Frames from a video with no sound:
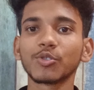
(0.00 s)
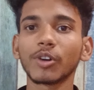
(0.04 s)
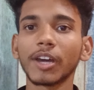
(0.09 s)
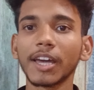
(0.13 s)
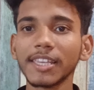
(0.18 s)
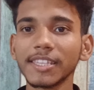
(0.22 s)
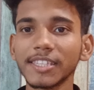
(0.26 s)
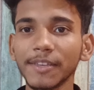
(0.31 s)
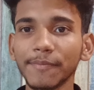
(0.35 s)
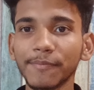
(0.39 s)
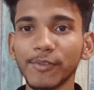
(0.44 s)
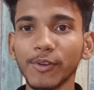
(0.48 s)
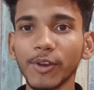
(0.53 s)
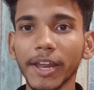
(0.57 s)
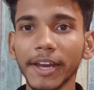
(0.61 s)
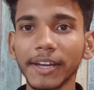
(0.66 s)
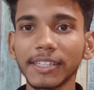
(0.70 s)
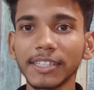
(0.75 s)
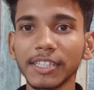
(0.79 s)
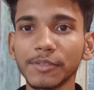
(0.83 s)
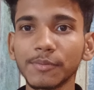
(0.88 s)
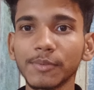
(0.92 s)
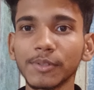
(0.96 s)
So guys, if you
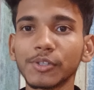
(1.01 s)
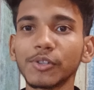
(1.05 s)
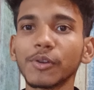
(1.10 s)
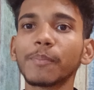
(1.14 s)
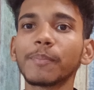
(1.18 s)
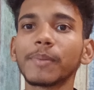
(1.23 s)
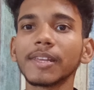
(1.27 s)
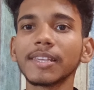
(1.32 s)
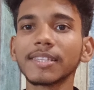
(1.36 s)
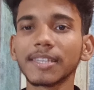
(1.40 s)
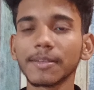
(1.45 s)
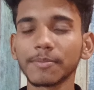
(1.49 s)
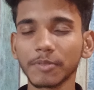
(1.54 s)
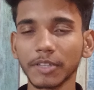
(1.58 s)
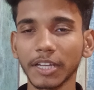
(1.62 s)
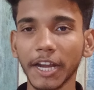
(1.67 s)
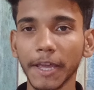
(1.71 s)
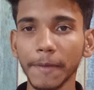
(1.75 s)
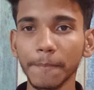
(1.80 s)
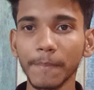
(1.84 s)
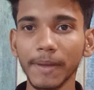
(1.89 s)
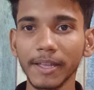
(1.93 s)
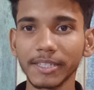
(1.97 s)
like this video, please
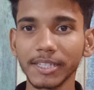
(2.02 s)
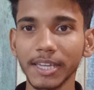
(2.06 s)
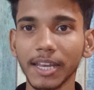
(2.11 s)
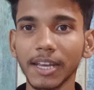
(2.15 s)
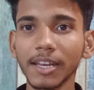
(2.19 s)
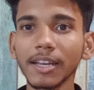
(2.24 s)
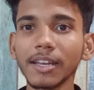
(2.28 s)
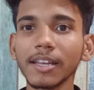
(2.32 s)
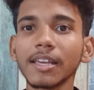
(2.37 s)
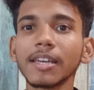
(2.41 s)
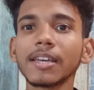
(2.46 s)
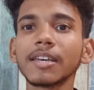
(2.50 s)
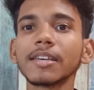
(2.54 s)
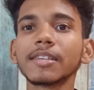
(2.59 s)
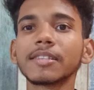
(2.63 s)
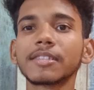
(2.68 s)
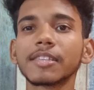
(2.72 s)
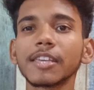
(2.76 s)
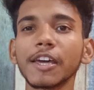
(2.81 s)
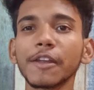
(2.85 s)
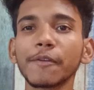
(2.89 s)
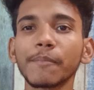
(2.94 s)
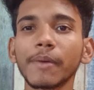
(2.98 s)
subscribe my channel,
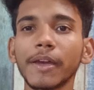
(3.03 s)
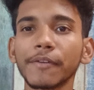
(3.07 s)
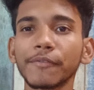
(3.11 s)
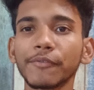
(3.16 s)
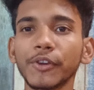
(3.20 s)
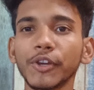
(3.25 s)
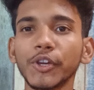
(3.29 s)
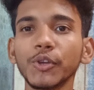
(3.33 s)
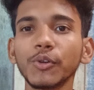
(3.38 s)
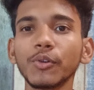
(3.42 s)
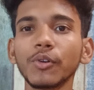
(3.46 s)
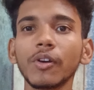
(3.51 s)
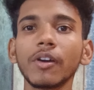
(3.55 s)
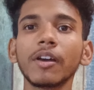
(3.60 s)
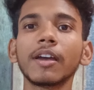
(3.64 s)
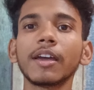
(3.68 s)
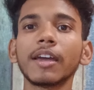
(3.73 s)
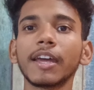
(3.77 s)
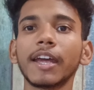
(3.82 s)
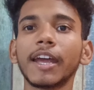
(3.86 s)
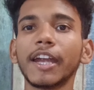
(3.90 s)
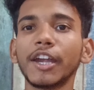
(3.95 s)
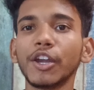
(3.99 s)
share my video
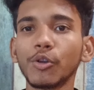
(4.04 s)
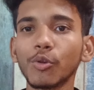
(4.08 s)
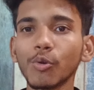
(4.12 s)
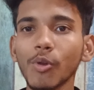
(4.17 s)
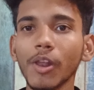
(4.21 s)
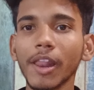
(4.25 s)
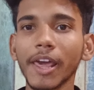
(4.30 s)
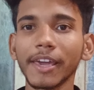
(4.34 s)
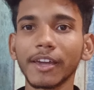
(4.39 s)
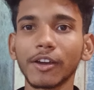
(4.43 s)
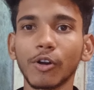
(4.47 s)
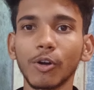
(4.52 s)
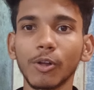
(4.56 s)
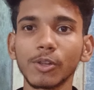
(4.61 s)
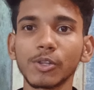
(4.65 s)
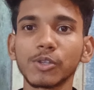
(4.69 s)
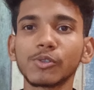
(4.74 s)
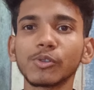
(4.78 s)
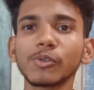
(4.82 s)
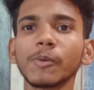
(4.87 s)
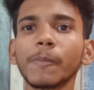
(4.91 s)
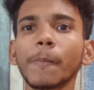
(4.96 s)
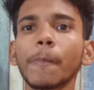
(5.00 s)
and do like
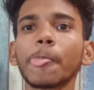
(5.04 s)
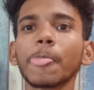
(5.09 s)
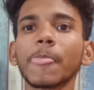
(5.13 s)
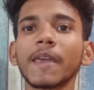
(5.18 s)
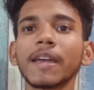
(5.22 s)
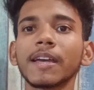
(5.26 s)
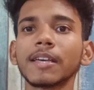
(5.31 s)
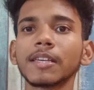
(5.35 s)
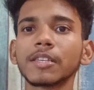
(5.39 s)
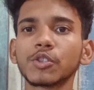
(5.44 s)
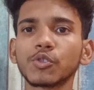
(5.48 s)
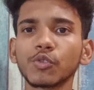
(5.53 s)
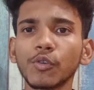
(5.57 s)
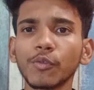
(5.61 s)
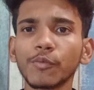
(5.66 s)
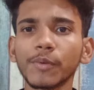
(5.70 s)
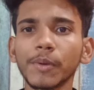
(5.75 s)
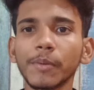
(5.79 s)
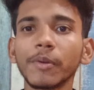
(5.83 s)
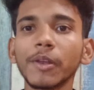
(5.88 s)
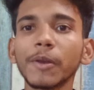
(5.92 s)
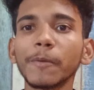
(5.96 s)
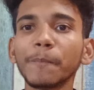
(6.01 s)
also. So
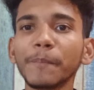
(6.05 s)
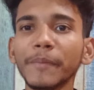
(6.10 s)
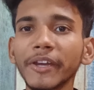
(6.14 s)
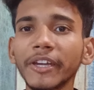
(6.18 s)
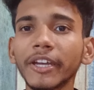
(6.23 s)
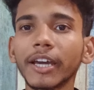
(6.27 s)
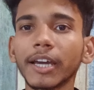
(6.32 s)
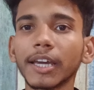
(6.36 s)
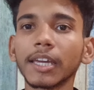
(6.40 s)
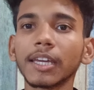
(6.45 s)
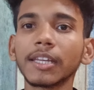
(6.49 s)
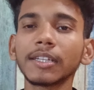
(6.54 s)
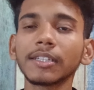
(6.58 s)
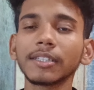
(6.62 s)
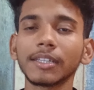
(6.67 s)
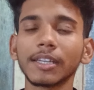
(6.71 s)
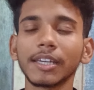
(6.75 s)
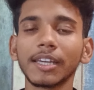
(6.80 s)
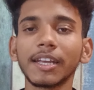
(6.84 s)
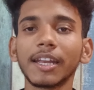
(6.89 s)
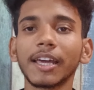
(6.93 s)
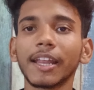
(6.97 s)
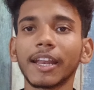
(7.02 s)
we will meet again
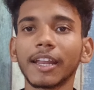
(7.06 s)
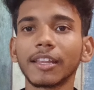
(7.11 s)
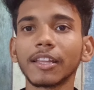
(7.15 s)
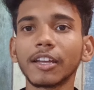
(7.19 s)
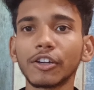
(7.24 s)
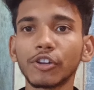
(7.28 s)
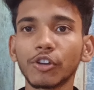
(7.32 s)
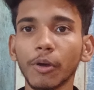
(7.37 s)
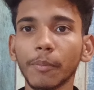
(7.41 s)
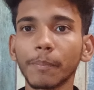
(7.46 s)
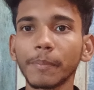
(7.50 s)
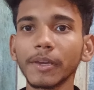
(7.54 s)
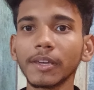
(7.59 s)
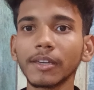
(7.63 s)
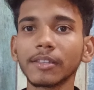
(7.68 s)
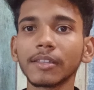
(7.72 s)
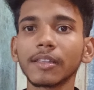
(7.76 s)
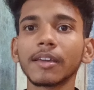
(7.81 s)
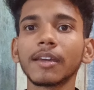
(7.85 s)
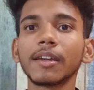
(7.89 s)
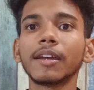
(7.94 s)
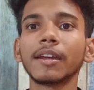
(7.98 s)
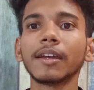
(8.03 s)
in another topic.
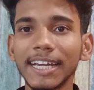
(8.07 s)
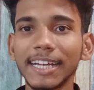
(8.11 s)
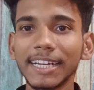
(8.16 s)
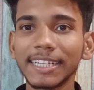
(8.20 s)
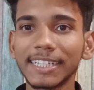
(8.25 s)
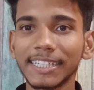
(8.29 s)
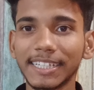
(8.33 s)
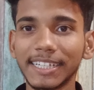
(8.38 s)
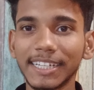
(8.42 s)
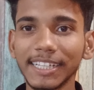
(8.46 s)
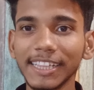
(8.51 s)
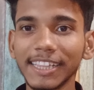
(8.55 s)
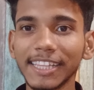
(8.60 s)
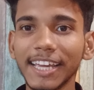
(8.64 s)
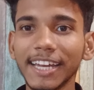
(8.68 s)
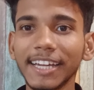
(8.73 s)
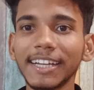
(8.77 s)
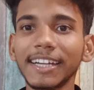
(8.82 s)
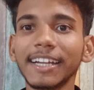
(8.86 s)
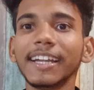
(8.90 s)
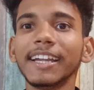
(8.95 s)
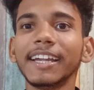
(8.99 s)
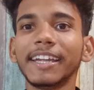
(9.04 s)
Till
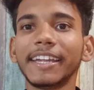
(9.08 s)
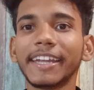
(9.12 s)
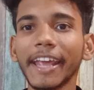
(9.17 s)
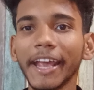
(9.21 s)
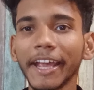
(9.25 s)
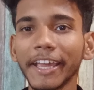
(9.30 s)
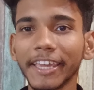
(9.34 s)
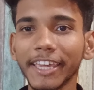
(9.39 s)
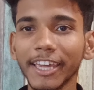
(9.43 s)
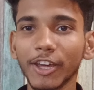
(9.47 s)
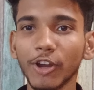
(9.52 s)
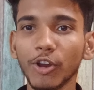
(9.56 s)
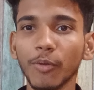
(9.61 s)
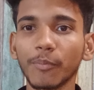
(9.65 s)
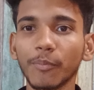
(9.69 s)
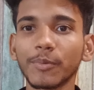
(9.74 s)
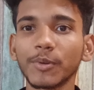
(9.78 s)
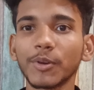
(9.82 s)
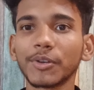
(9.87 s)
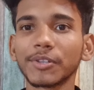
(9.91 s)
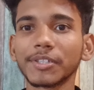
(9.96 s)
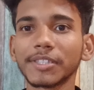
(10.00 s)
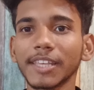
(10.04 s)
then, take care
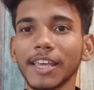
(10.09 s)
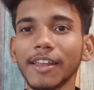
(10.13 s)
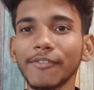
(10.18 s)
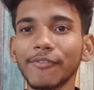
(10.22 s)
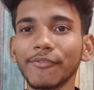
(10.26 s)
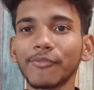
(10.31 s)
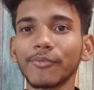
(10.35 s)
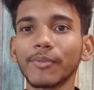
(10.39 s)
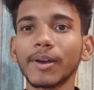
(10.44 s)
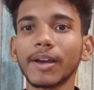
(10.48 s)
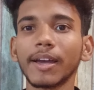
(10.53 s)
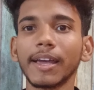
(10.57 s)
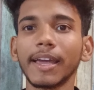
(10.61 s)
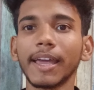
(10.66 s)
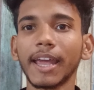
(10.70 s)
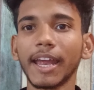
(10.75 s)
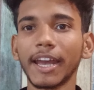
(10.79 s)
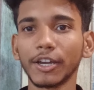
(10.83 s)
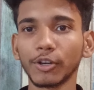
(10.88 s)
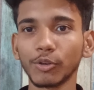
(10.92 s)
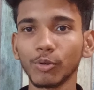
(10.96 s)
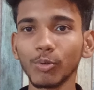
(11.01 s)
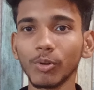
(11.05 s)
of yourself
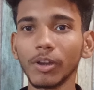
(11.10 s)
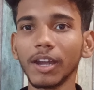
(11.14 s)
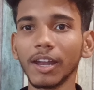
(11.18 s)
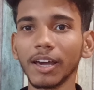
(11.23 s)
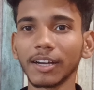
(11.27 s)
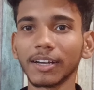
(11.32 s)
and good